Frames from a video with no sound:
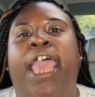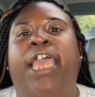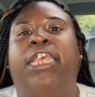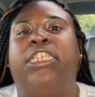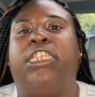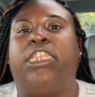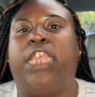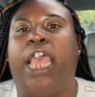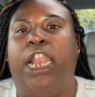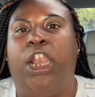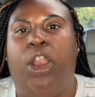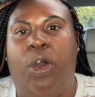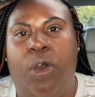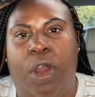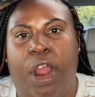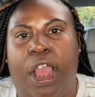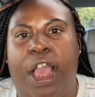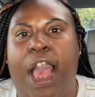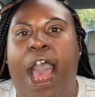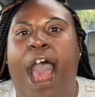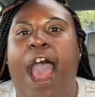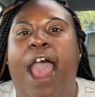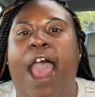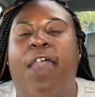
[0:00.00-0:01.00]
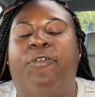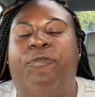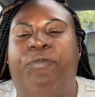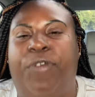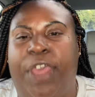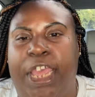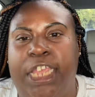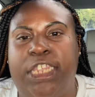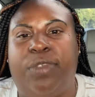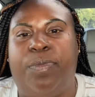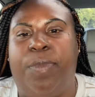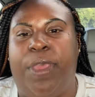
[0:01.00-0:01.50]
Say, Lord God,
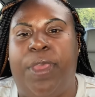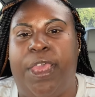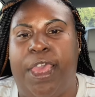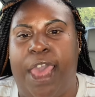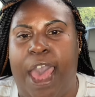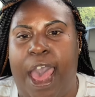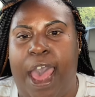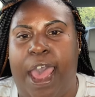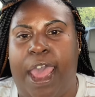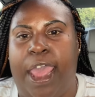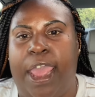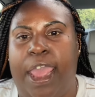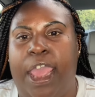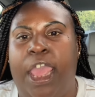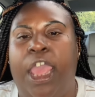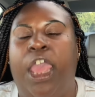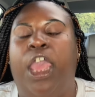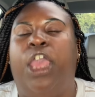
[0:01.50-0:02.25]
fix me, God.